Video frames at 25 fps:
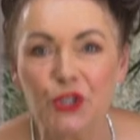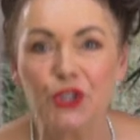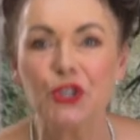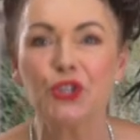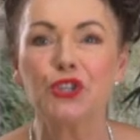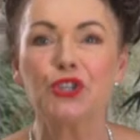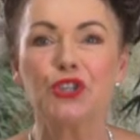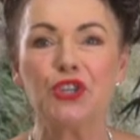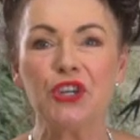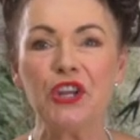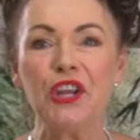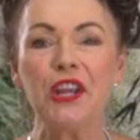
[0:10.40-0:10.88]
to
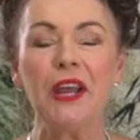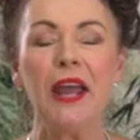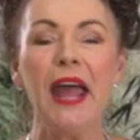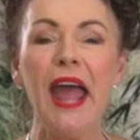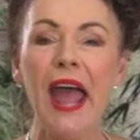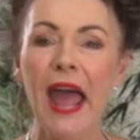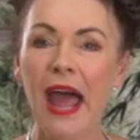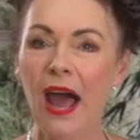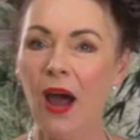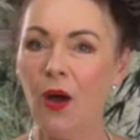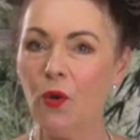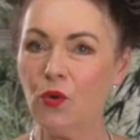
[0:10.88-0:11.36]
share
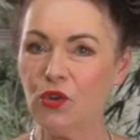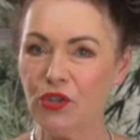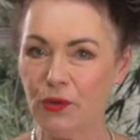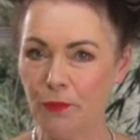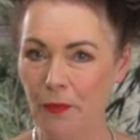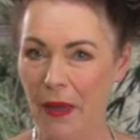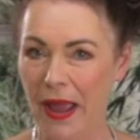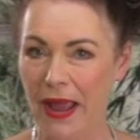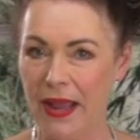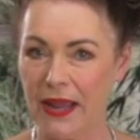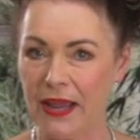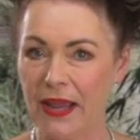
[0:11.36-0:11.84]
how to
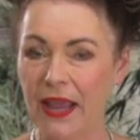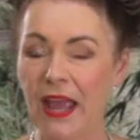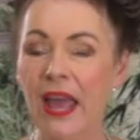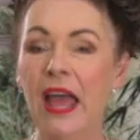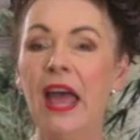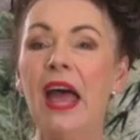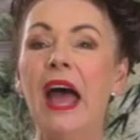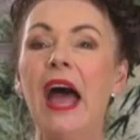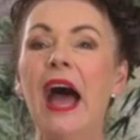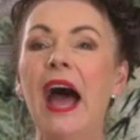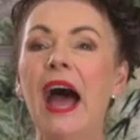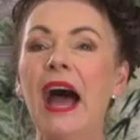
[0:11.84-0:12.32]
make
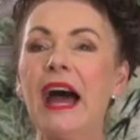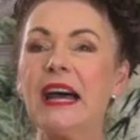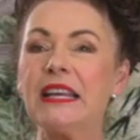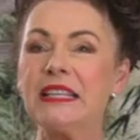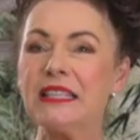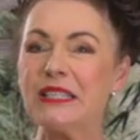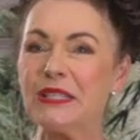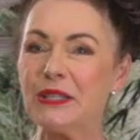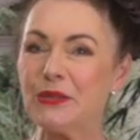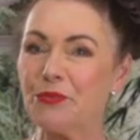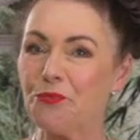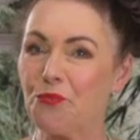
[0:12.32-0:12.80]
a
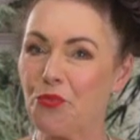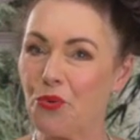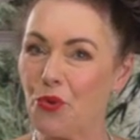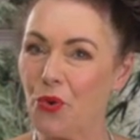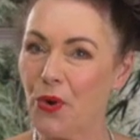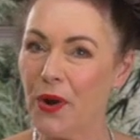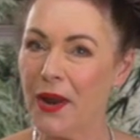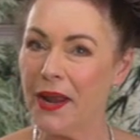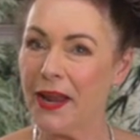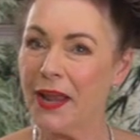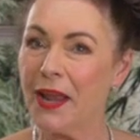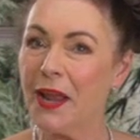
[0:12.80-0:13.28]

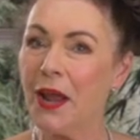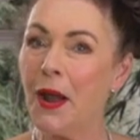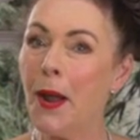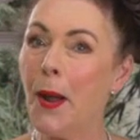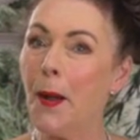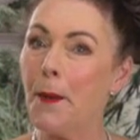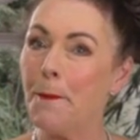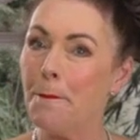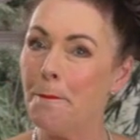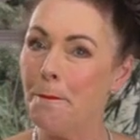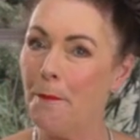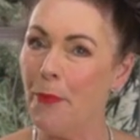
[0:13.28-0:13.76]

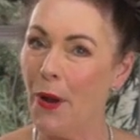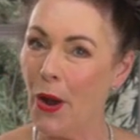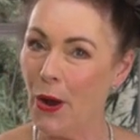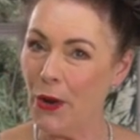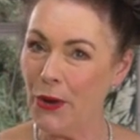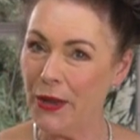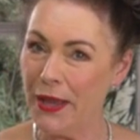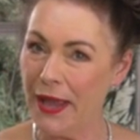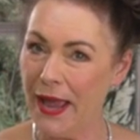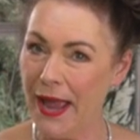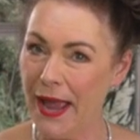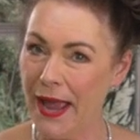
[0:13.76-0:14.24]
spring
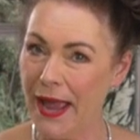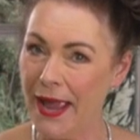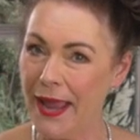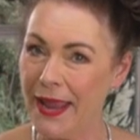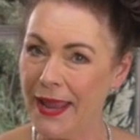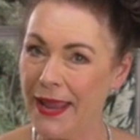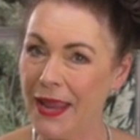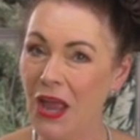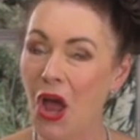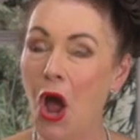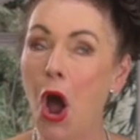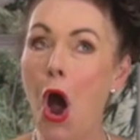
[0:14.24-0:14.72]

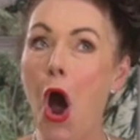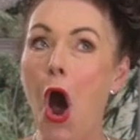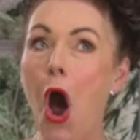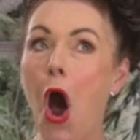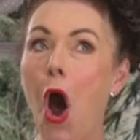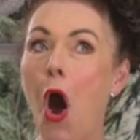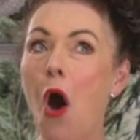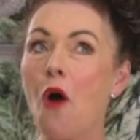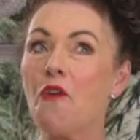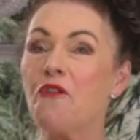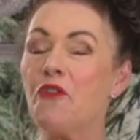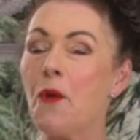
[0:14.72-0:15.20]
bouquet
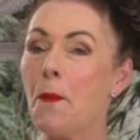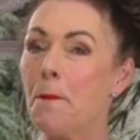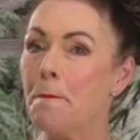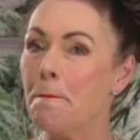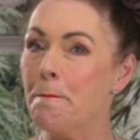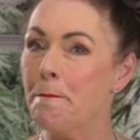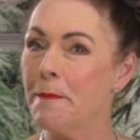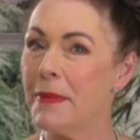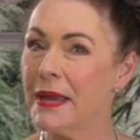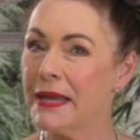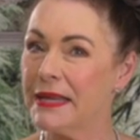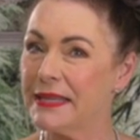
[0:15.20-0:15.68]
of
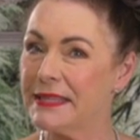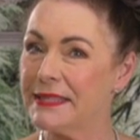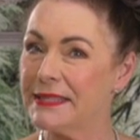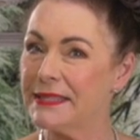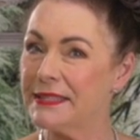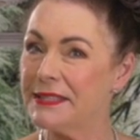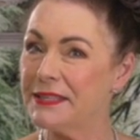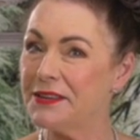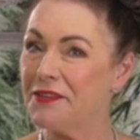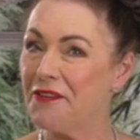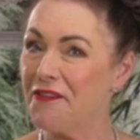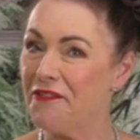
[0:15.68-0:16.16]

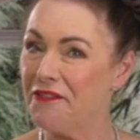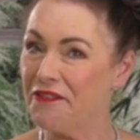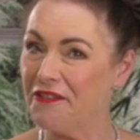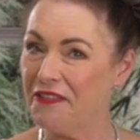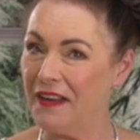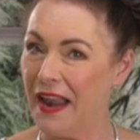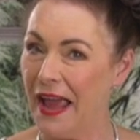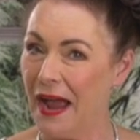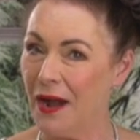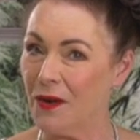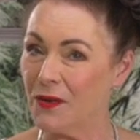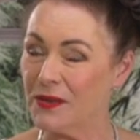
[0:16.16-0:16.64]
mixed
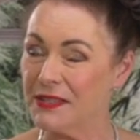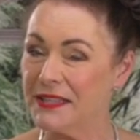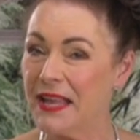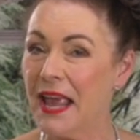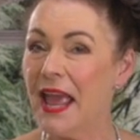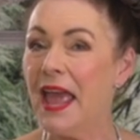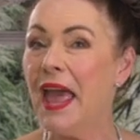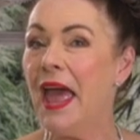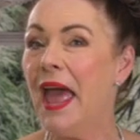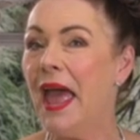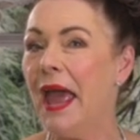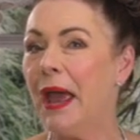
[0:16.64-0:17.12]
flowers.
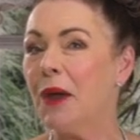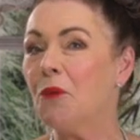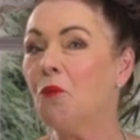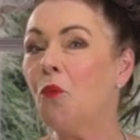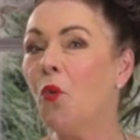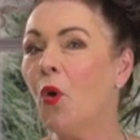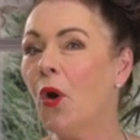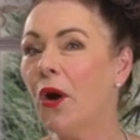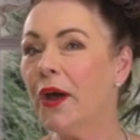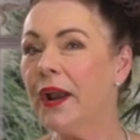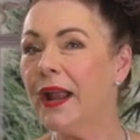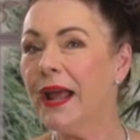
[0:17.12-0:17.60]
And
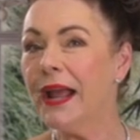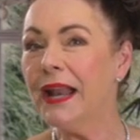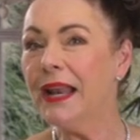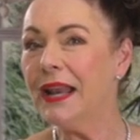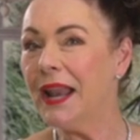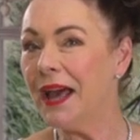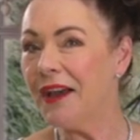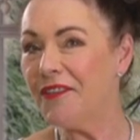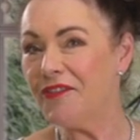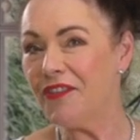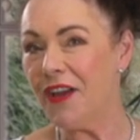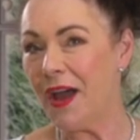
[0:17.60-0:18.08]
what I
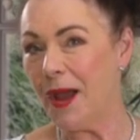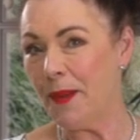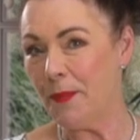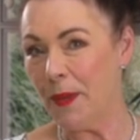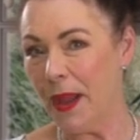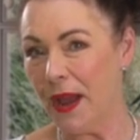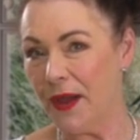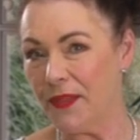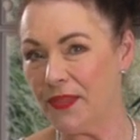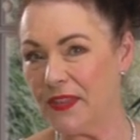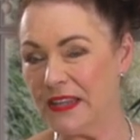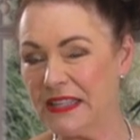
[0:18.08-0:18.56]
love
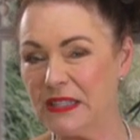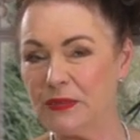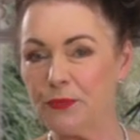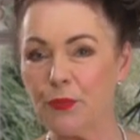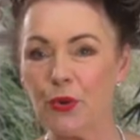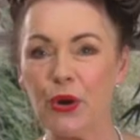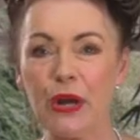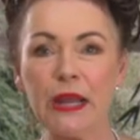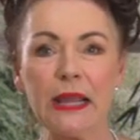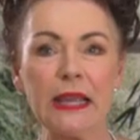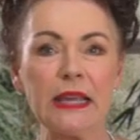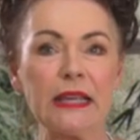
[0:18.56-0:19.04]
about the
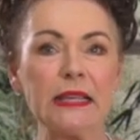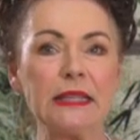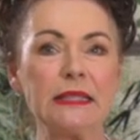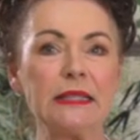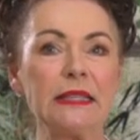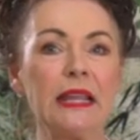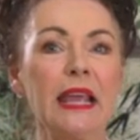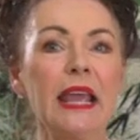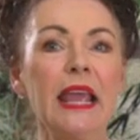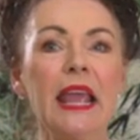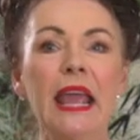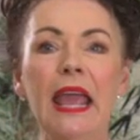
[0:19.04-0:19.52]
spring is
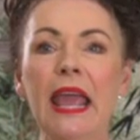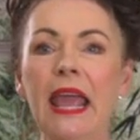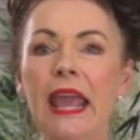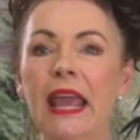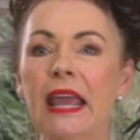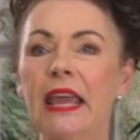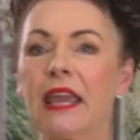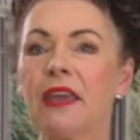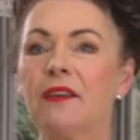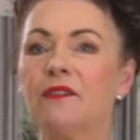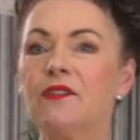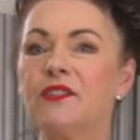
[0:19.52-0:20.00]

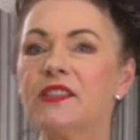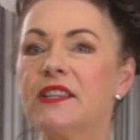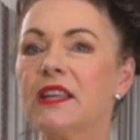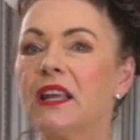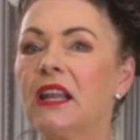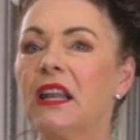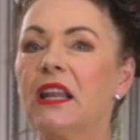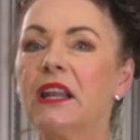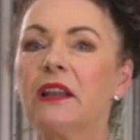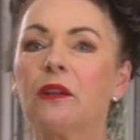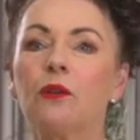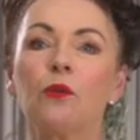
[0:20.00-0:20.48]
it gives a
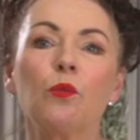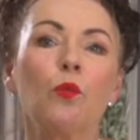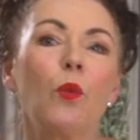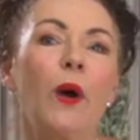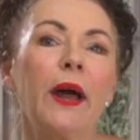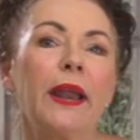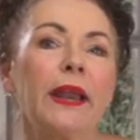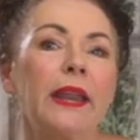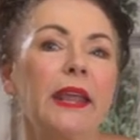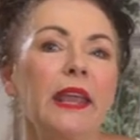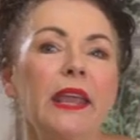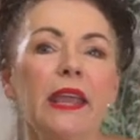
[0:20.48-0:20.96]
little
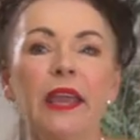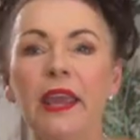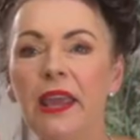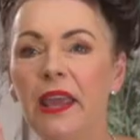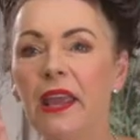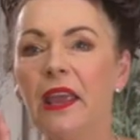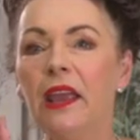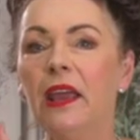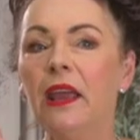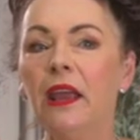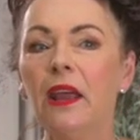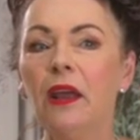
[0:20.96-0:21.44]
one
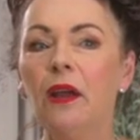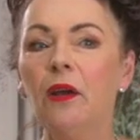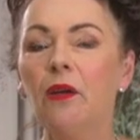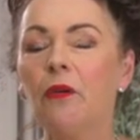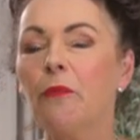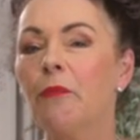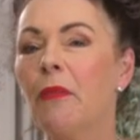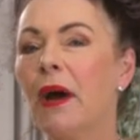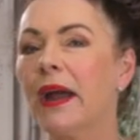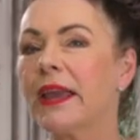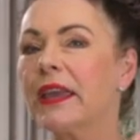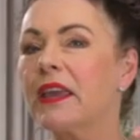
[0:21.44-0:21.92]
here,
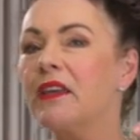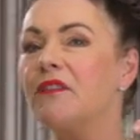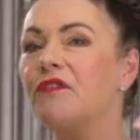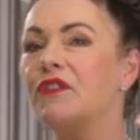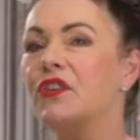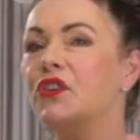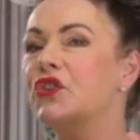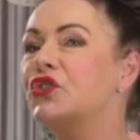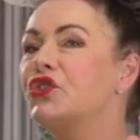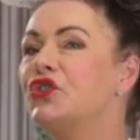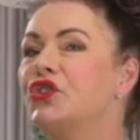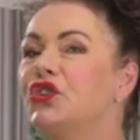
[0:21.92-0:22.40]
it might give
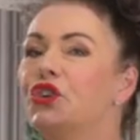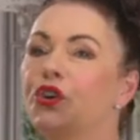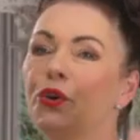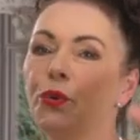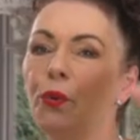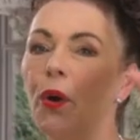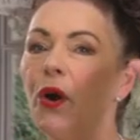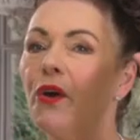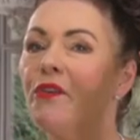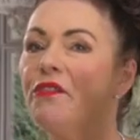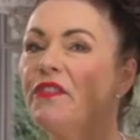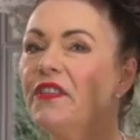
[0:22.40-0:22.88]
you
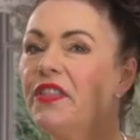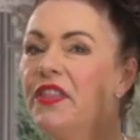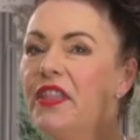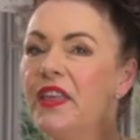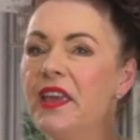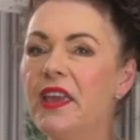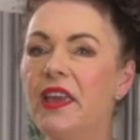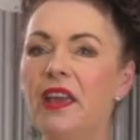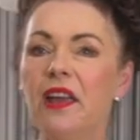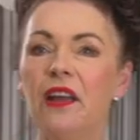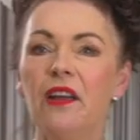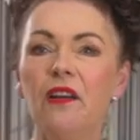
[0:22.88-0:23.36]
two over
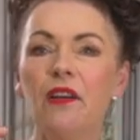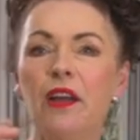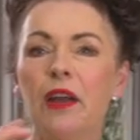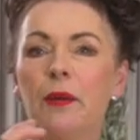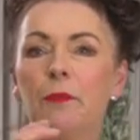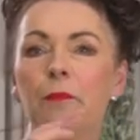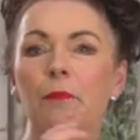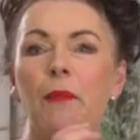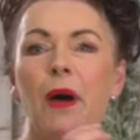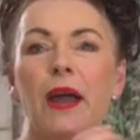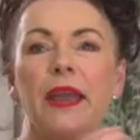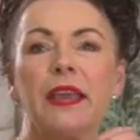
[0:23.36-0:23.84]
there,
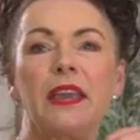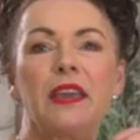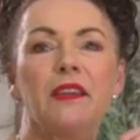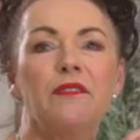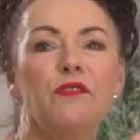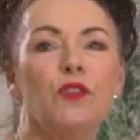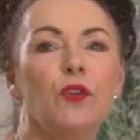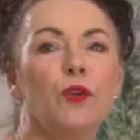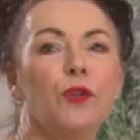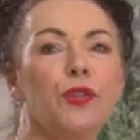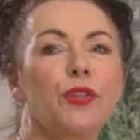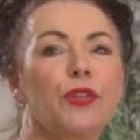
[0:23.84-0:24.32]
it might
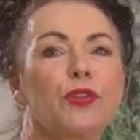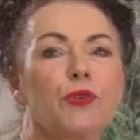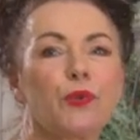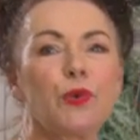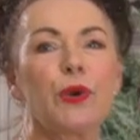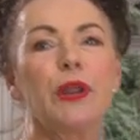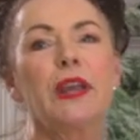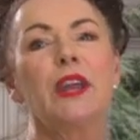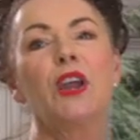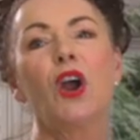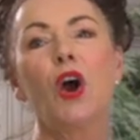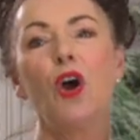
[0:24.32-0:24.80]
give you
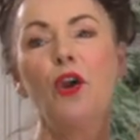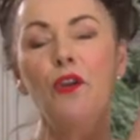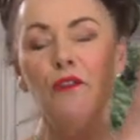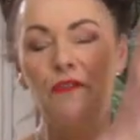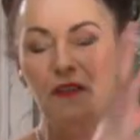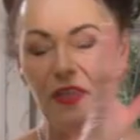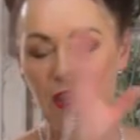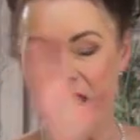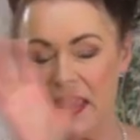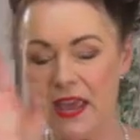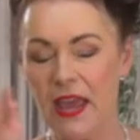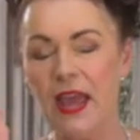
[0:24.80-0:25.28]
three
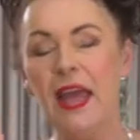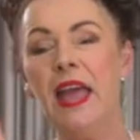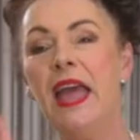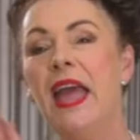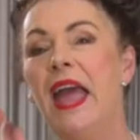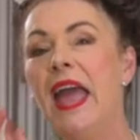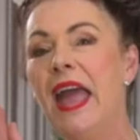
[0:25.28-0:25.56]
over there.